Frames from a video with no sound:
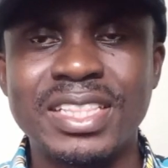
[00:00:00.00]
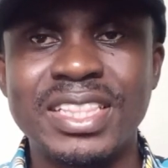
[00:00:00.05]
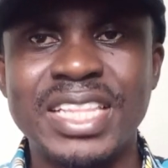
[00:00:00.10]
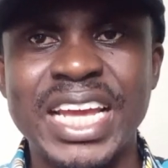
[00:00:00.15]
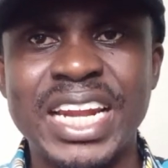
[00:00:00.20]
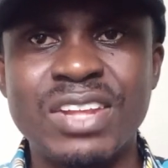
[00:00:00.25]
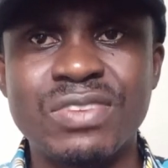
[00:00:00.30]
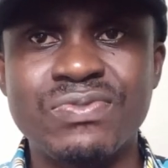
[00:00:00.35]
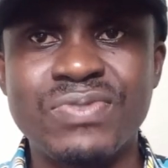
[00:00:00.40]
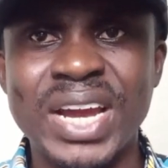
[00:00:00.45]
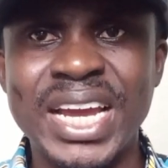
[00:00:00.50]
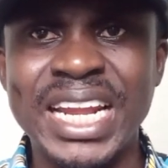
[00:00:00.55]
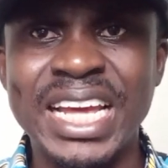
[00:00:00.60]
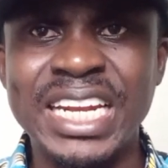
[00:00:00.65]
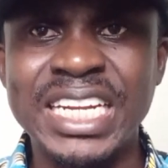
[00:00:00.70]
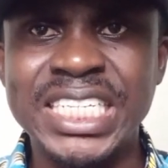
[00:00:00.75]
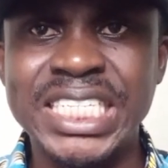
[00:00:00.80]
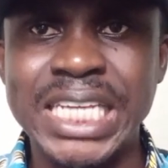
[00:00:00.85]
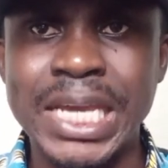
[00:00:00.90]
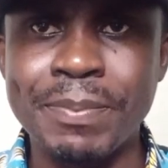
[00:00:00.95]
Then it
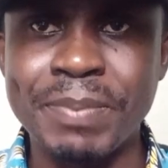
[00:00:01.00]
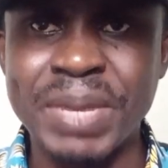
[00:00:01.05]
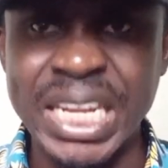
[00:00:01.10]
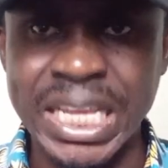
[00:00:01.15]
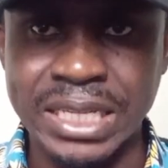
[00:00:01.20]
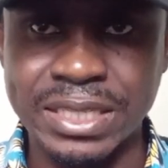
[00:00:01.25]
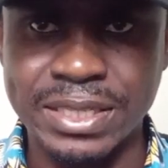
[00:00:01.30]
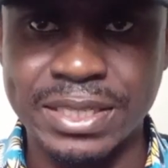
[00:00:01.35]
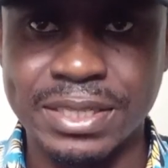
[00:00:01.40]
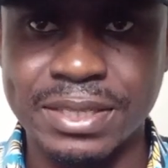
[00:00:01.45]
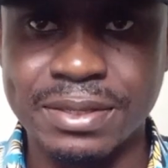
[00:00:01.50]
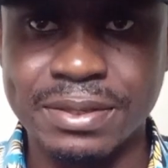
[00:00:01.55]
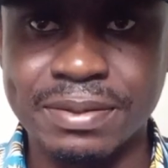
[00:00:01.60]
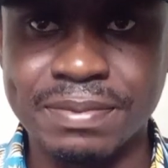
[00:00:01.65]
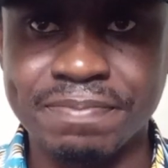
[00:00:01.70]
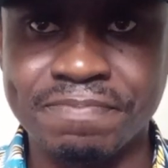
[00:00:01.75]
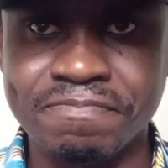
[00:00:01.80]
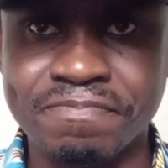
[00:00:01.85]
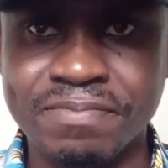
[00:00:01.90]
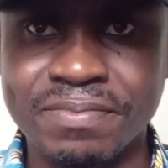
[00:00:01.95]
finally terminates
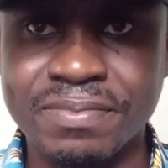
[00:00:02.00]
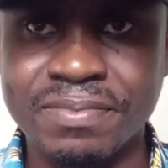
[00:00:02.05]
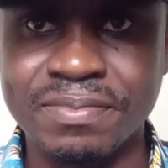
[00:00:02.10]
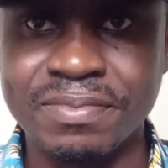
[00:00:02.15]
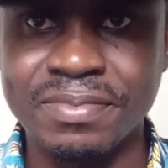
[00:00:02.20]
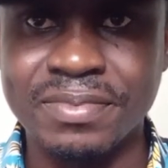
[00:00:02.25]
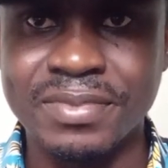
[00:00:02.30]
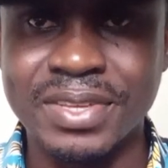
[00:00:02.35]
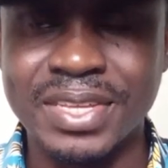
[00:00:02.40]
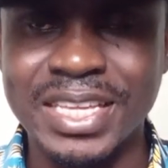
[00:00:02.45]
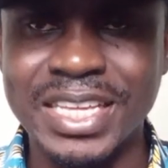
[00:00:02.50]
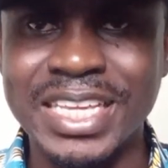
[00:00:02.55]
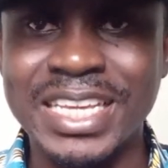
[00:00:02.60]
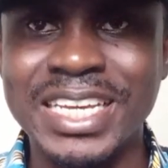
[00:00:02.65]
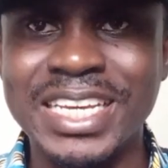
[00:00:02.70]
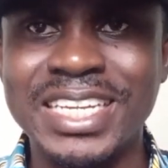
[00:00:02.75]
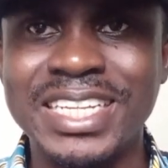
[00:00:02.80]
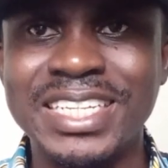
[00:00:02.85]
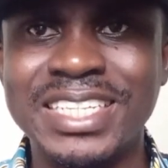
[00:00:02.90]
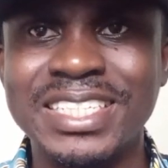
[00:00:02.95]

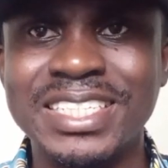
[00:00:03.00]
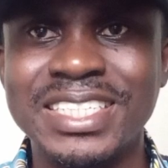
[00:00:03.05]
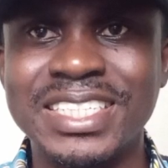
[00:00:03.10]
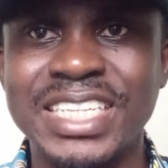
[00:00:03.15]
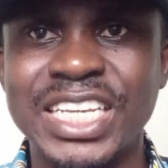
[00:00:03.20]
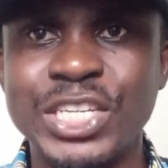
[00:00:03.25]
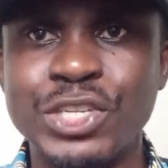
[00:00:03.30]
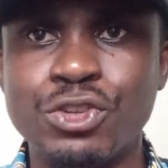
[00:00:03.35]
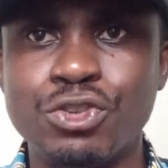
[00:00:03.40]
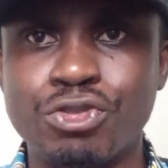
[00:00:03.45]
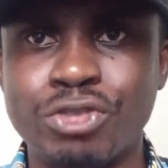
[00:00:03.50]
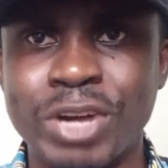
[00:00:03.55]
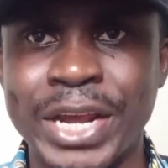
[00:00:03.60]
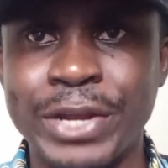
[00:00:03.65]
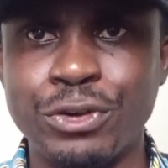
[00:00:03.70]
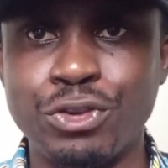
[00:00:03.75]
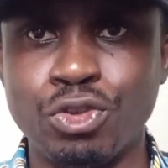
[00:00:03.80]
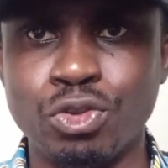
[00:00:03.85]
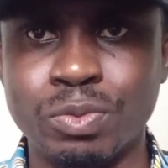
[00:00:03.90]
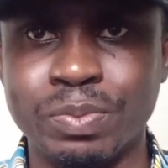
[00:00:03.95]
in the
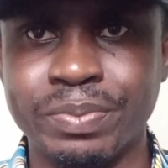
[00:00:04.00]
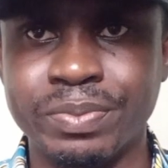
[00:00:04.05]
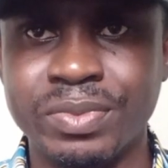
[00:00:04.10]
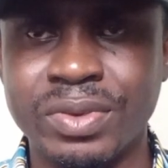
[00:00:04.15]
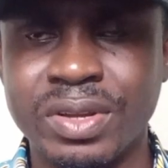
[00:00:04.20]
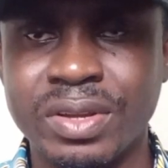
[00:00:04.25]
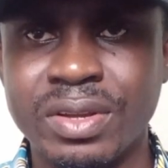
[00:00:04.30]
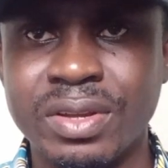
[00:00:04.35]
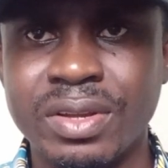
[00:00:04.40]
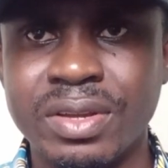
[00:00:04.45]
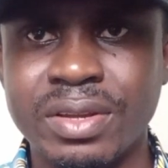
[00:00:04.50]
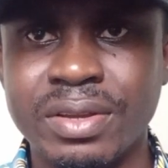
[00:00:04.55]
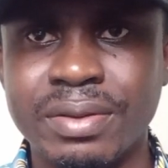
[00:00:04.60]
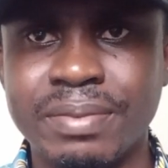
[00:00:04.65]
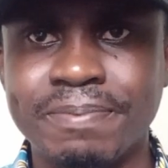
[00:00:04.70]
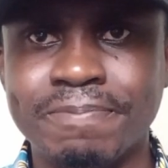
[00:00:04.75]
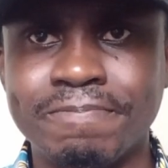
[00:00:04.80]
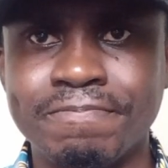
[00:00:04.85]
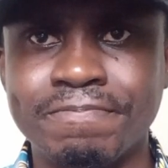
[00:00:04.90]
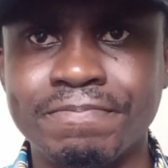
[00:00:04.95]
uterine tube,
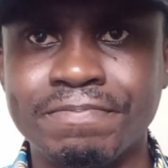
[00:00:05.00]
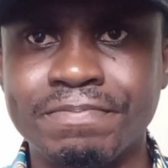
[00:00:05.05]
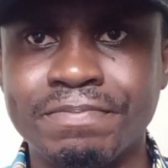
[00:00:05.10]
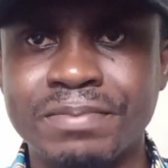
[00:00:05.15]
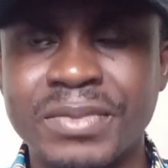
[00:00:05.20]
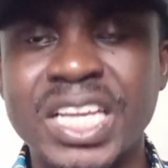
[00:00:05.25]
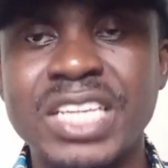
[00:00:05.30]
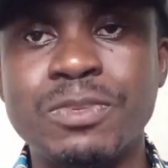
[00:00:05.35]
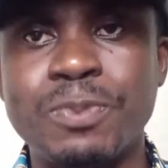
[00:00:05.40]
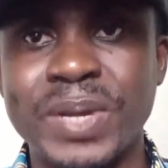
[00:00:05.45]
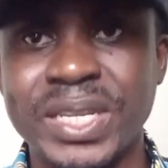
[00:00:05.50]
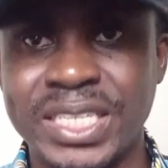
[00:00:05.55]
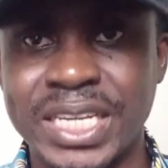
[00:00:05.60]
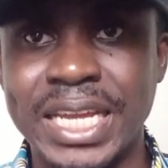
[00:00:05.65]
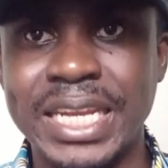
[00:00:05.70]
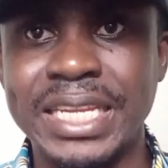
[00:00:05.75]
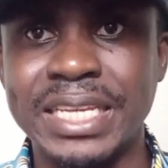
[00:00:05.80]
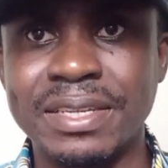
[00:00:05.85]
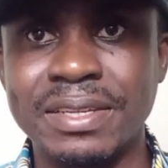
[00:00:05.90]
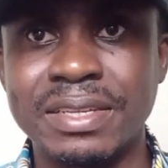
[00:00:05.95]

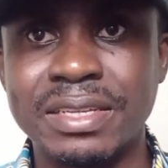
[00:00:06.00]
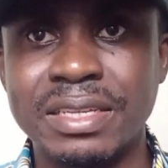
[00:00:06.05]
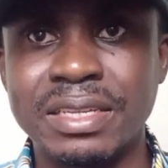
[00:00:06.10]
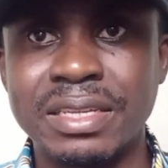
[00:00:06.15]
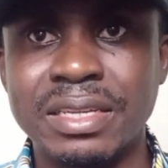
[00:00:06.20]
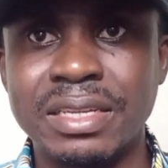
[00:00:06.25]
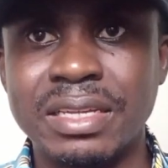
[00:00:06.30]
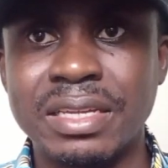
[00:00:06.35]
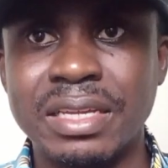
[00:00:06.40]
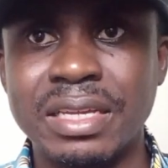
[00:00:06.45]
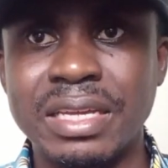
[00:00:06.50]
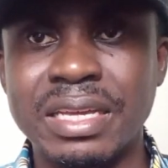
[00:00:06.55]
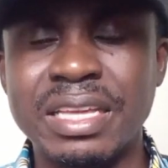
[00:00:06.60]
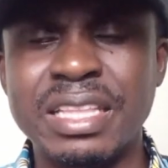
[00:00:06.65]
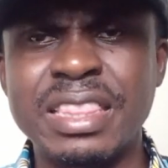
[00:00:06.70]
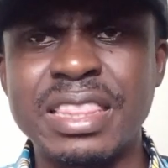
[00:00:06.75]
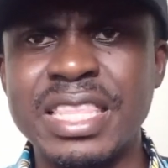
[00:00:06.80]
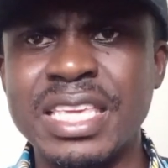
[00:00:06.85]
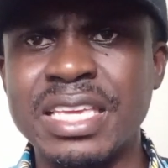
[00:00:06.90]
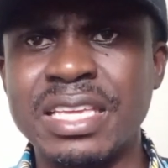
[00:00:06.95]
especially
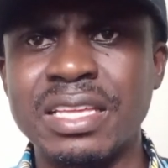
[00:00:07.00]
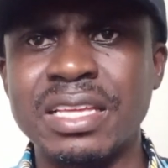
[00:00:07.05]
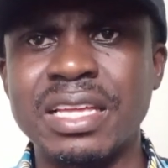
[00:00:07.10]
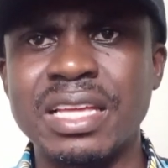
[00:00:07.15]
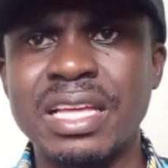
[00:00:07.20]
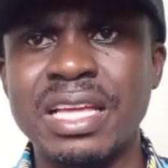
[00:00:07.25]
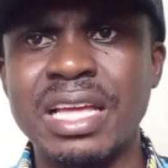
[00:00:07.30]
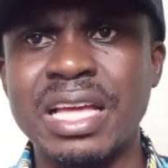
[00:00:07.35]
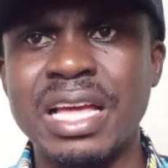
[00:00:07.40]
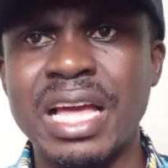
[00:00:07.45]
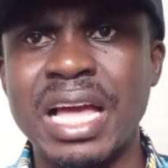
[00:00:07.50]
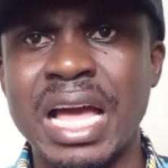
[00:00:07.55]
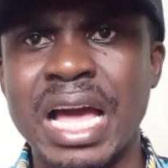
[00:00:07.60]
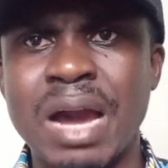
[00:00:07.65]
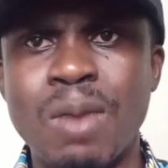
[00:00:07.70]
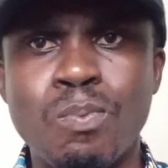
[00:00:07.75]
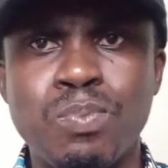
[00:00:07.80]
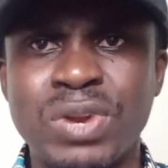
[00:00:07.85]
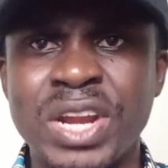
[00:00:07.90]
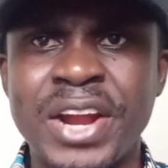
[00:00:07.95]
in the
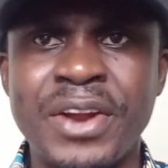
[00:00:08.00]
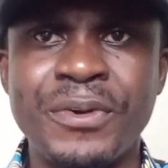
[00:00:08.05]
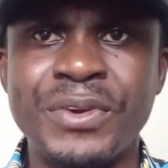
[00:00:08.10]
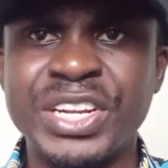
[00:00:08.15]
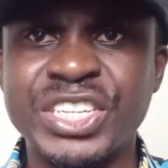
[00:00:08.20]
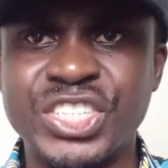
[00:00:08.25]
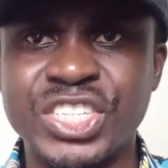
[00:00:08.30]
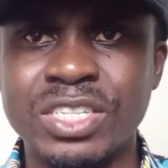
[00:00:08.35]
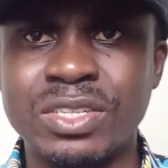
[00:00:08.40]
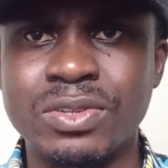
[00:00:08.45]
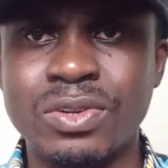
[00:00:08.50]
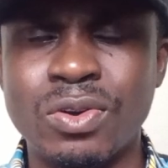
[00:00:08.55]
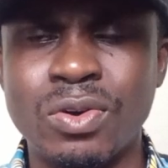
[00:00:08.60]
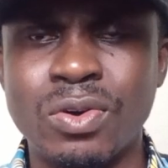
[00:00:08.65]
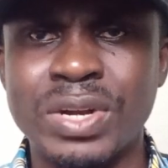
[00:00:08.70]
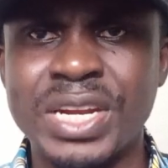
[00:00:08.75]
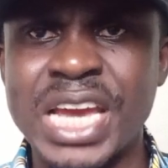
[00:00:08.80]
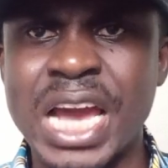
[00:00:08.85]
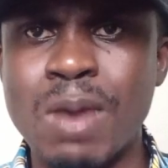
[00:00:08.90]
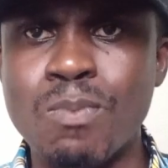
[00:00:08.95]
ampulla region,
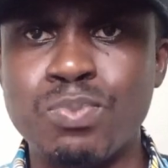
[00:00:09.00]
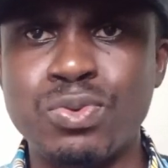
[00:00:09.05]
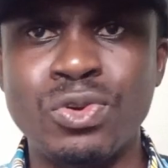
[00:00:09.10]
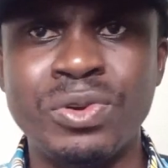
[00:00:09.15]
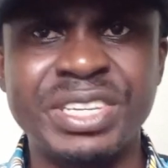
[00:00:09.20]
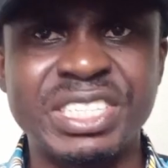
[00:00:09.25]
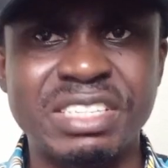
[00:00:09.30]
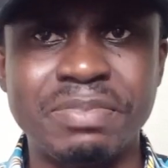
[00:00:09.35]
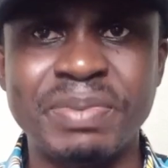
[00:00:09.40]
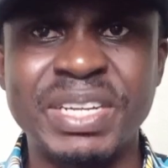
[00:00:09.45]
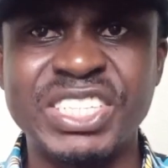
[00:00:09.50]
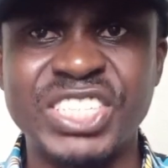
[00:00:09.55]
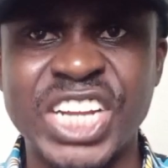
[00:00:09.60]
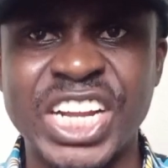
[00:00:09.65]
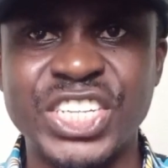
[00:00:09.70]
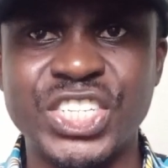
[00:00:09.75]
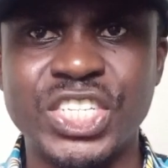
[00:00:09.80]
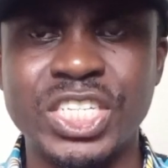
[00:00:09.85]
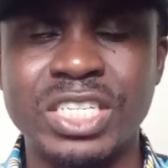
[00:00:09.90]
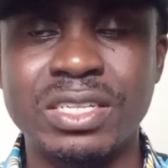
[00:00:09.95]
or the ampuloisthmic
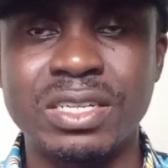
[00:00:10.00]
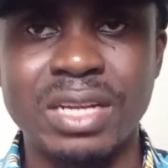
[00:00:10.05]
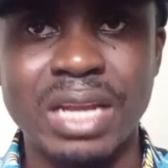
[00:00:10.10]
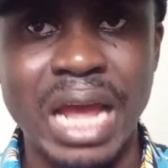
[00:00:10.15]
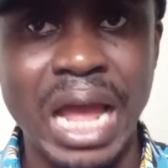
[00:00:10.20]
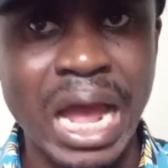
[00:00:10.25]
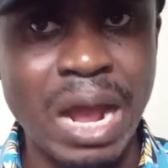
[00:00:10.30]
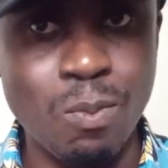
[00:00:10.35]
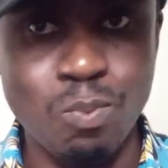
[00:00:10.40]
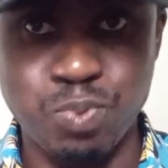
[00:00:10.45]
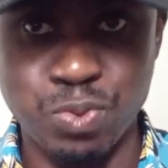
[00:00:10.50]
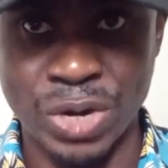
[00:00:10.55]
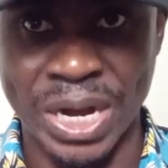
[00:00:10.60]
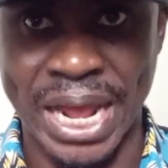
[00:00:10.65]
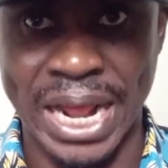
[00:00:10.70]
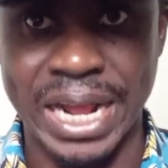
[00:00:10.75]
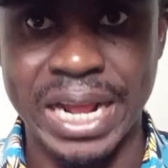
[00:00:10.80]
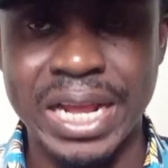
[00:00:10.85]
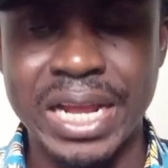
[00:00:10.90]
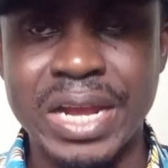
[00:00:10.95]
junction,
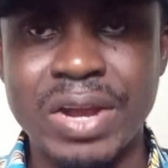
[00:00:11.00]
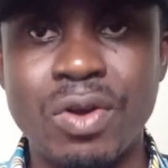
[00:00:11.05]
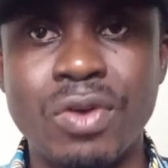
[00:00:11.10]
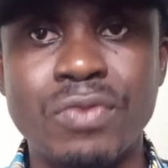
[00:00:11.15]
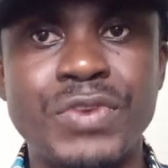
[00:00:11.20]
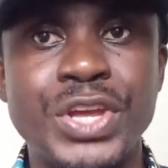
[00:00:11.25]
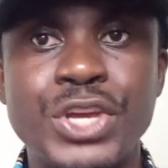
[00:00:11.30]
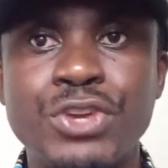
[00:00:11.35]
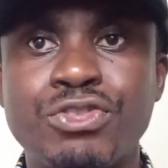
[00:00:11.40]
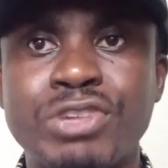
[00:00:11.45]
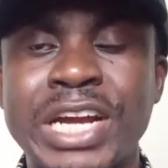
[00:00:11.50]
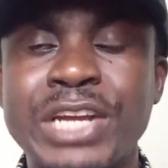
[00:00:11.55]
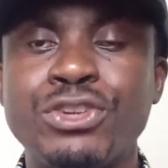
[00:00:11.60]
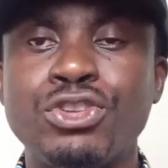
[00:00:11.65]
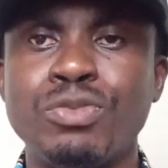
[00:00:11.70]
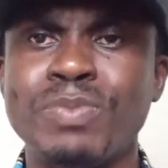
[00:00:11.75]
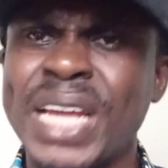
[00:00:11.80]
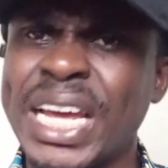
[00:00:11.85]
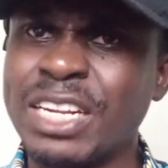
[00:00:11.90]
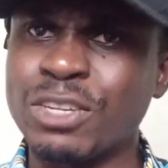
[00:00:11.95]
ampulla of the uterine
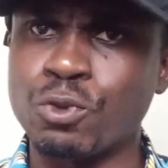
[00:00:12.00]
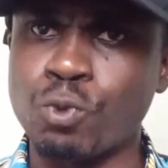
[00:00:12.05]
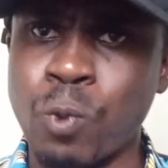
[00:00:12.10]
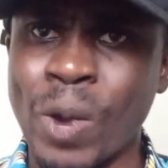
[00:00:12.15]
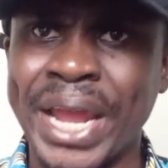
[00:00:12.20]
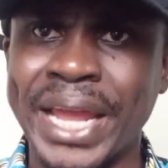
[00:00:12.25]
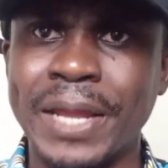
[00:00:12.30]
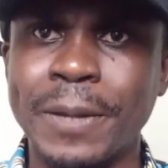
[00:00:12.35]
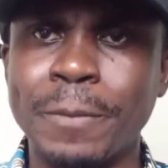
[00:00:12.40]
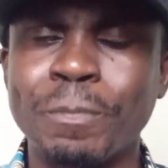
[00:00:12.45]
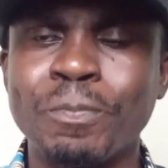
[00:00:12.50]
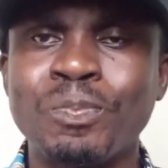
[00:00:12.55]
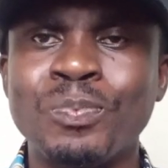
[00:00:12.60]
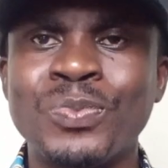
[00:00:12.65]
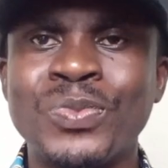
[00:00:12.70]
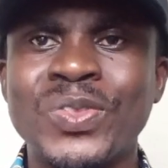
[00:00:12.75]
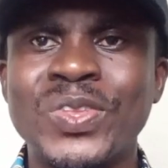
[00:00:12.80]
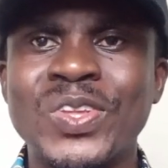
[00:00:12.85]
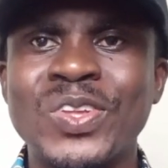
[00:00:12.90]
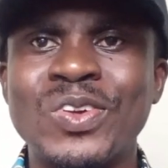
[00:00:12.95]
tube. That is where,
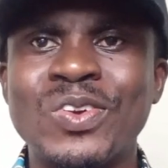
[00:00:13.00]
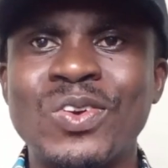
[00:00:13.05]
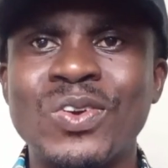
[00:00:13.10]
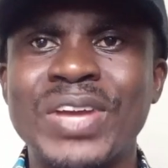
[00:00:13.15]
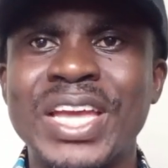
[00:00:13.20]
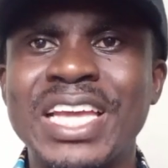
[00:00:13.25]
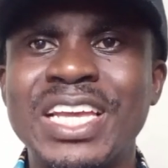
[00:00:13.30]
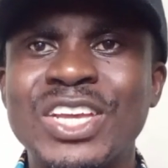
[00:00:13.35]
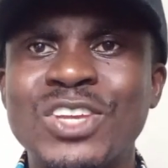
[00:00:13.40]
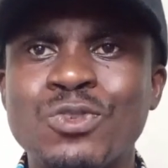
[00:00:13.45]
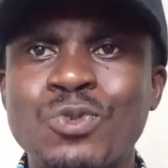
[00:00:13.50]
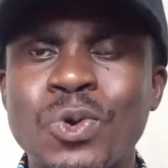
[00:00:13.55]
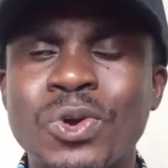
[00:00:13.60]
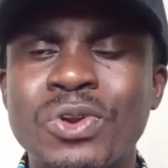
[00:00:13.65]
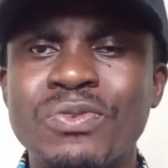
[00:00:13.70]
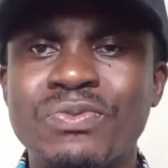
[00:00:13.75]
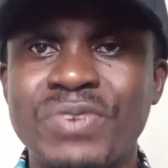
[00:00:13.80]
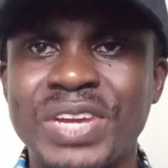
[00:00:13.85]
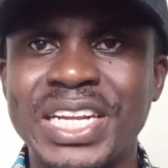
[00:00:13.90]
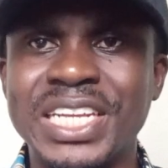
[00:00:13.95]
okay, it's going
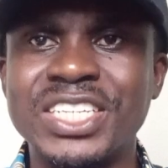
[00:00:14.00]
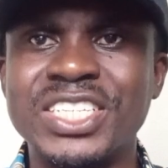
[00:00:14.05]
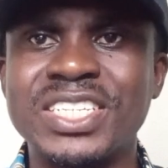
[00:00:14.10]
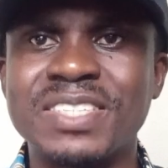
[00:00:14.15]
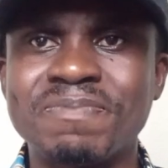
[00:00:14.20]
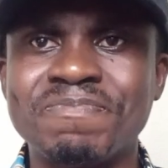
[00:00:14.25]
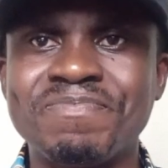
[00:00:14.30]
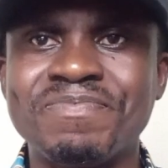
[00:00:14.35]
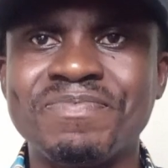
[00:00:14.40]
to finish